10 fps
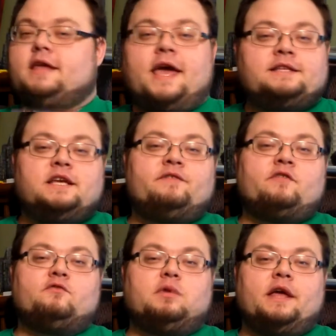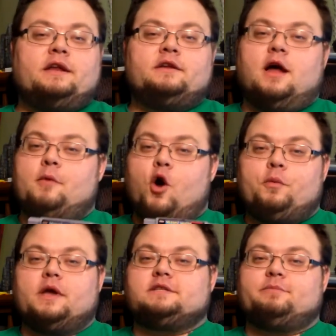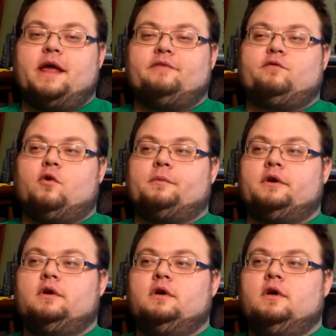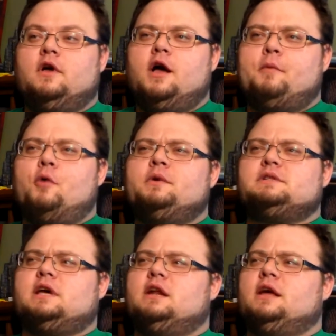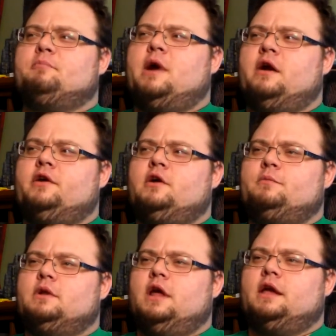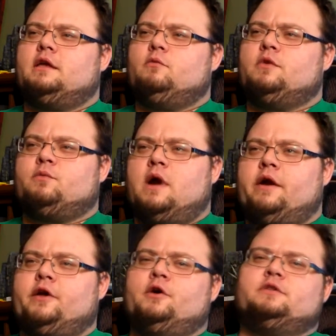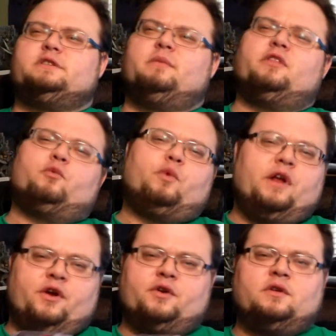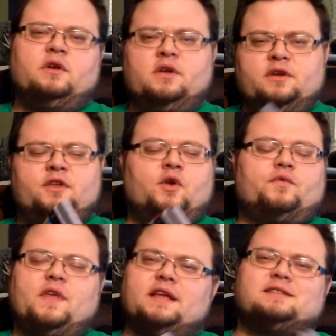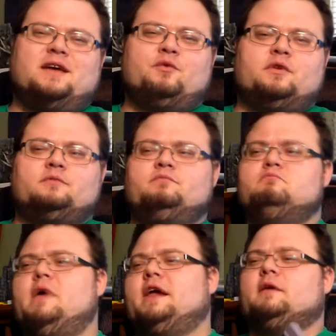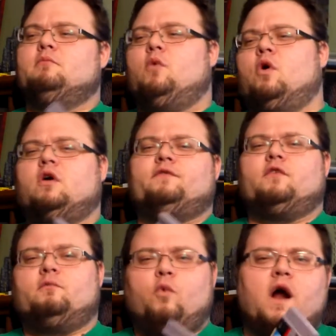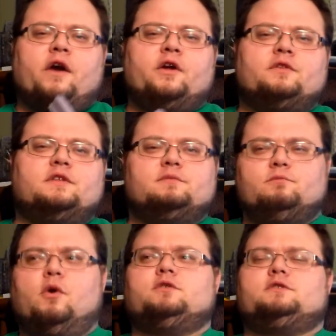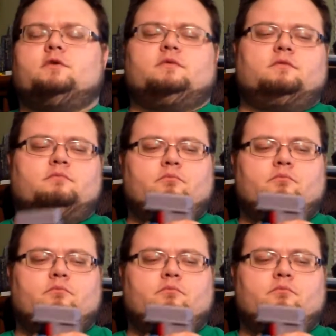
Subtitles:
Can't say I've ever played it. I'm hoping it's a platformer. I'm hoping it's kind of like Mario, but like with Wario and some other weird, things that would make it more for Wario more so than